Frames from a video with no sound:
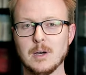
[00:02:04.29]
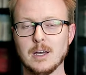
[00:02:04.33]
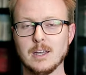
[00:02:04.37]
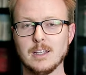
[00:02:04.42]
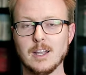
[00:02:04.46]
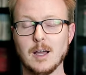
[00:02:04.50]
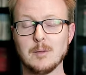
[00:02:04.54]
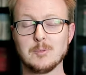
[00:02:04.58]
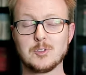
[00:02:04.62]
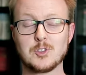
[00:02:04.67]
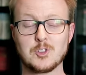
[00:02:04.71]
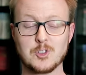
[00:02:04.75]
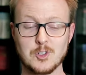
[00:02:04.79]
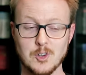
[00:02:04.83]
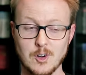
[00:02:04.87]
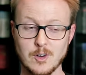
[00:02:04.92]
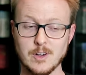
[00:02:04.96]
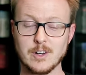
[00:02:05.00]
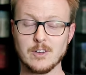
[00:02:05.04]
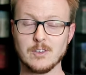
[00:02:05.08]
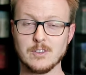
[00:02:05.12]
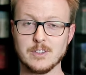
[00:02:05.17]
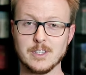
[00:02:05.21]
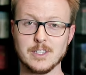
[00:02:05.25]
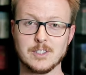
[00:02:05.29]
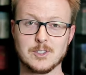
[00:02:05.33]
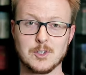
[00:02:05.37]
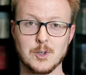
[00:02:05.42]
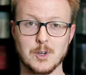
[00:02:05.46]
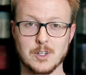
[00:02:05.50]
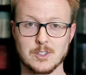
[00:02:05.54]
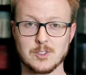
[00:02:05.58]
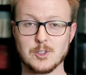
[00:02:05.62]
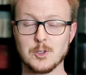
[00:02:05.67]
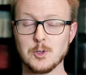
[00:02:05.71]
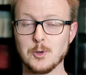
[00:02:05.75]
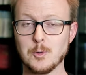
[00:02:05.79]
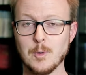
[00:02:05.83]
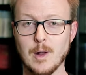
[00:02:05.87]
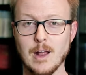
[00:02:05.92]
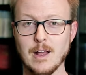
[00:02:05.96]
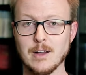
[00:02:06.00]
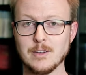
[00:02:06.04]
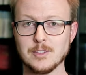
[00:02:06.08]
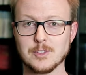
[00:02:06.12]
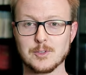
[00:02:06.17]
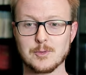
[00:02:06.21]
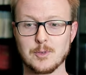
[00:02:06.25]
but I'm sure it only took 2
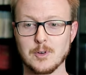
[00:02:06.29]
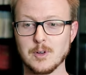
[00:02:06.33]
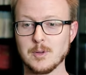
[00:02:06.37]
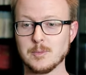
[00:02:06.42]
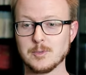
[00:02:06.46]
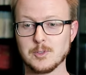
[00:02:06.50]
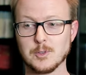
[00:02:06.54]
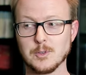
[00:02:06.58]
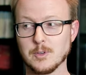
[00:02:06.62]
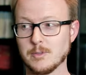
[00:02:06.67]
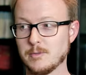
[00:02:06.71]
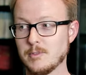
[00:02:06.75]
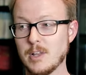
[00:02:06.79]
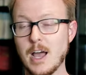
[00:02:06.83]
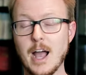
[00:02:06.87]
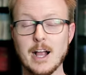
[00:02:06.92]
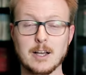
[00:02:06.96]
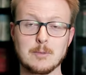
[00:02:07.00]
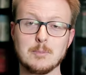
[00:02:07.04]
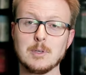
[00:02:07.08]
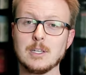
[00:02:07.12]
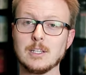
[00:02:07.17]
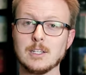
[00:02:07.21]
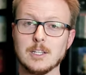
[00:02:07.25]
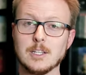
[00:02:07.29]
rounds for him to have knocked me